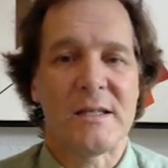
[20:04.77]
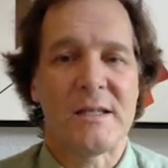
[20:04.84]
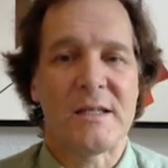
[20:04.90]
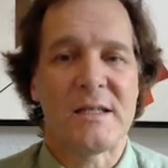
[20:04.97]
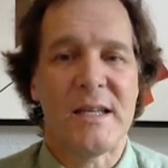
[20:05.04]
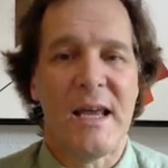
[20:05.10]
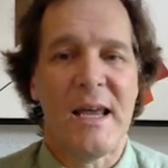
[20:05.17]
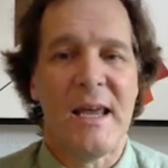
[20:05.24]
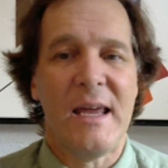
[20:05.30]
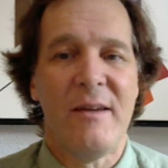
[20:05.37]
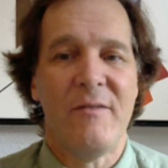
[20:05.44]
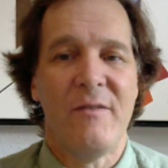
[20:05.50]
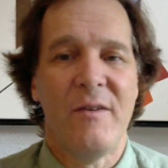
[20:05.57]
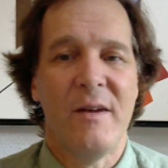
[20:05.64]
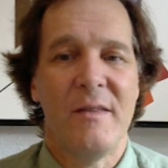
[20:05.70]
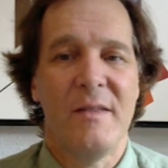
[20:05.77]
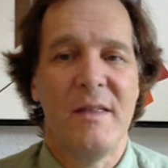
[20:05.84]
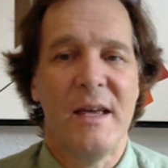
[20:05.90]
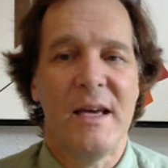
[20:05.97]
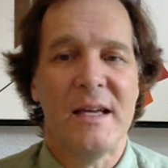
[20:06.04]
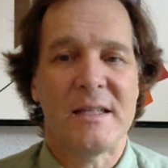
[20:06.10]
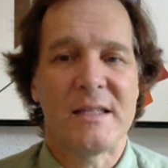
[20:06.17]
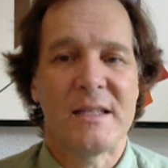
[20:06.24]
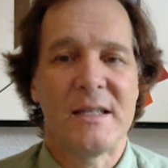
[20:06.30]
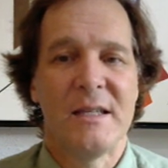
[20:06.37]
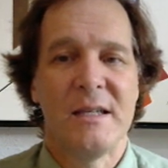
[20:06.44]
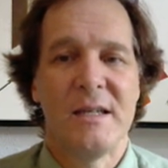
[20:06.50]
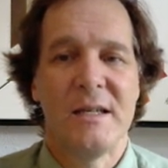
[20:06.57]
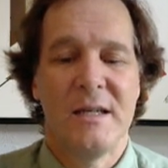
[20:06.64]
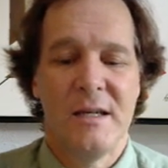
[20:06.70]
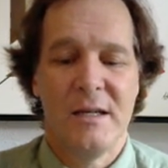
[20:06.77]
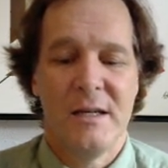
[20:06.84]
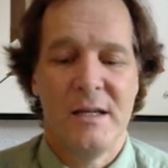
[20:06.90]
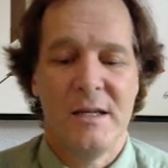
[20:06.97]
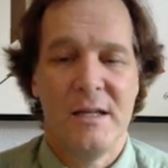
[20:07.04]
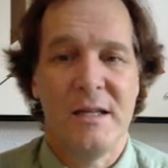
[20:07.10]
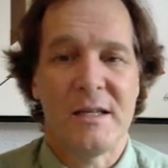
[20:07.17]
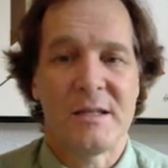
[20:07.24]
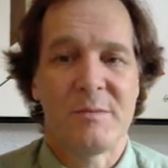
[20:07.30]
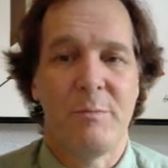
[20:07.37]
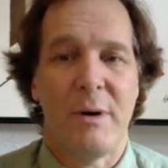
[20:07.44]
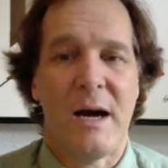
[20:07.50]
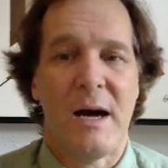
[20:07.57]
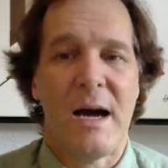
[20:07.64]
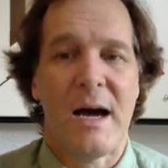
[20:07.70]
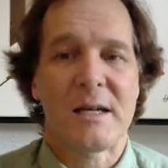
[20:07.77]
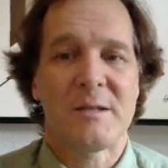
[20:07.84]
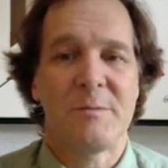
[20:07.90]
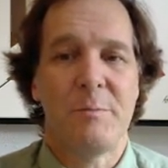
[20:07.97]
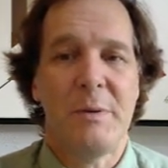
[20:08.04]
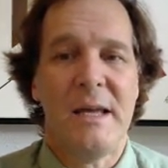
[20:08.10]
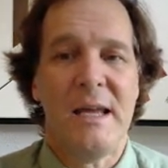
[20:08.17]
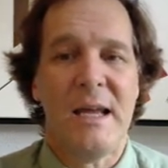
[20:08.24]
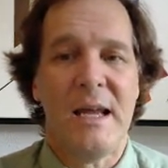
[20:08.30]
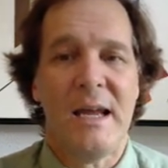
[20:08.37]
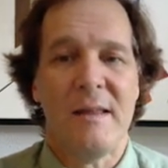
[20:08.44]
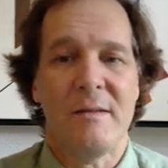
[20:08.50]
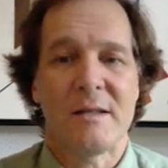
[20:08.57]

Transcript: save this box P.